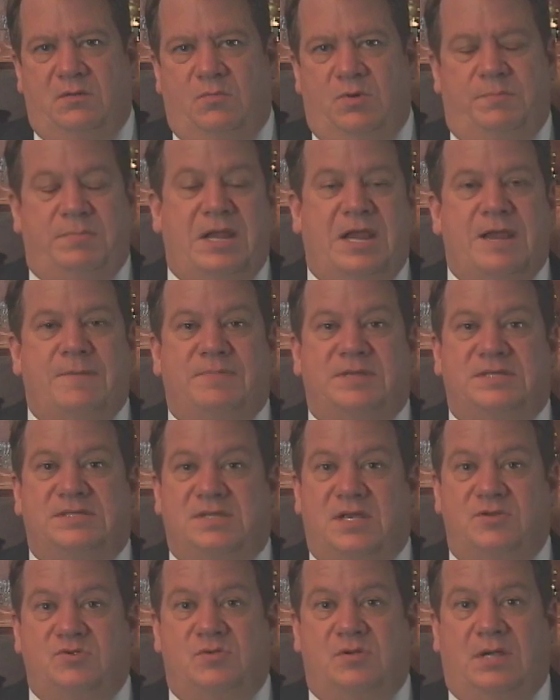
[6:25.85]
we'd be happy to
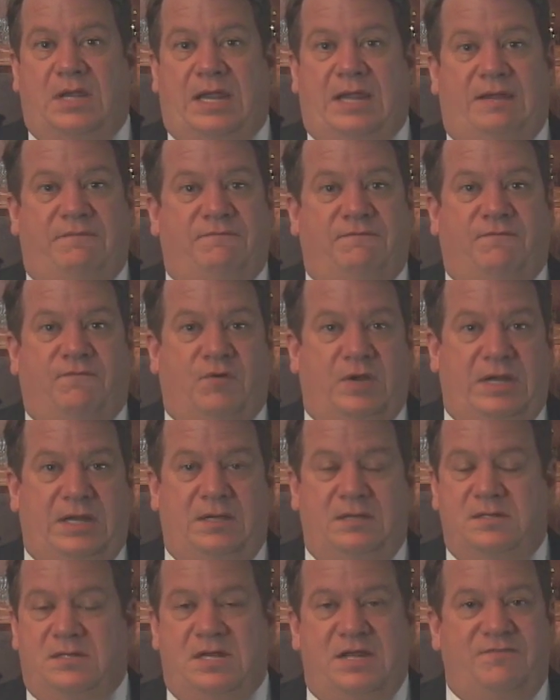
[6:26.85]
send you a
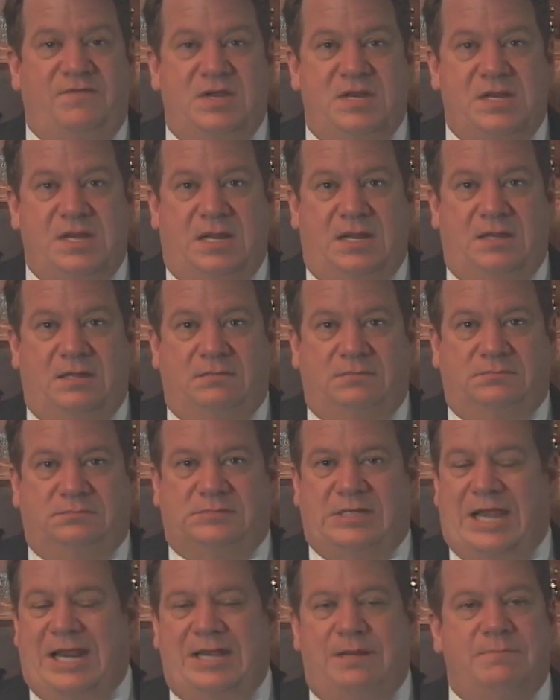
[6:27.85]
free D V D
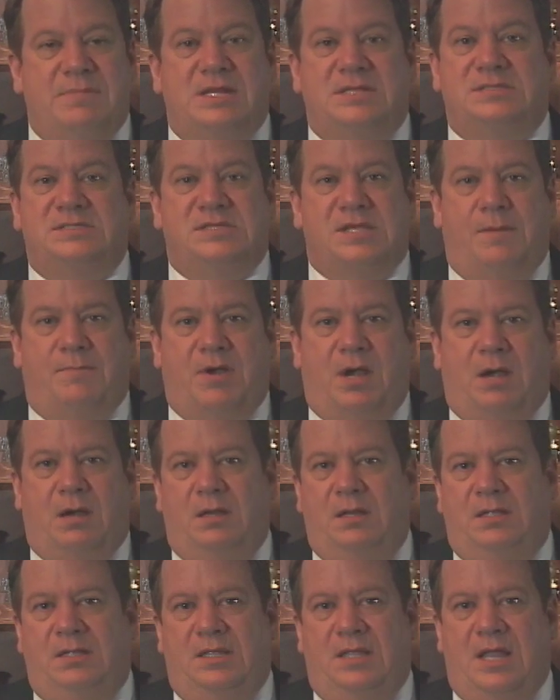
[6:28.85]
ninety minute seminar
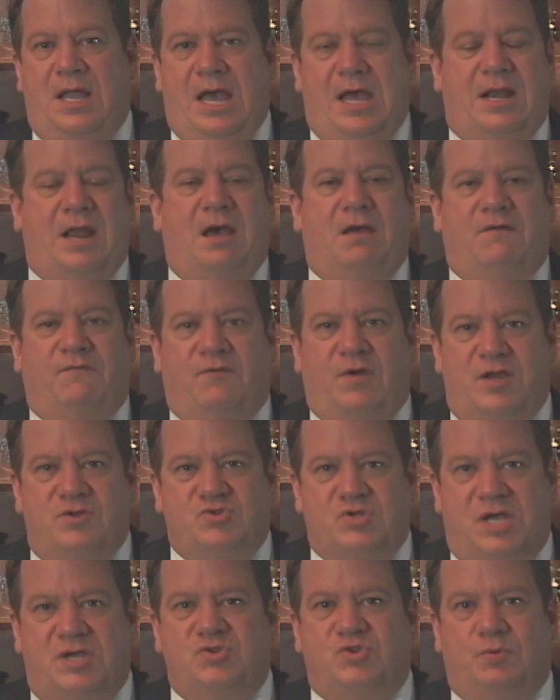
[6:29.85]
on how to
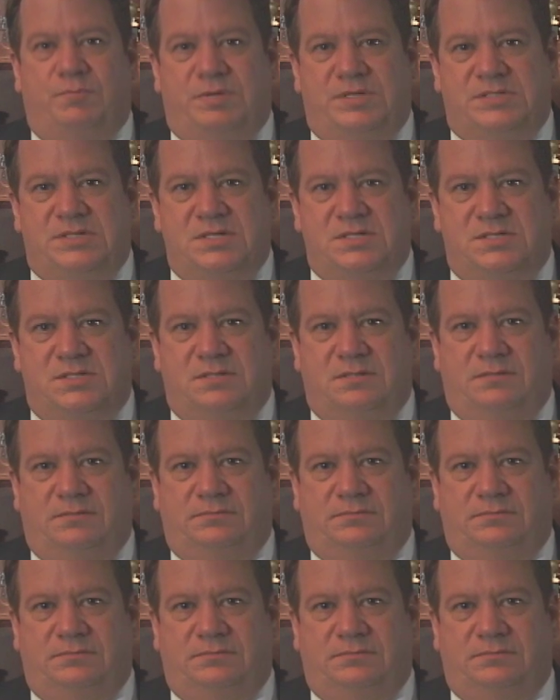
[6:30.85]
franchise your business.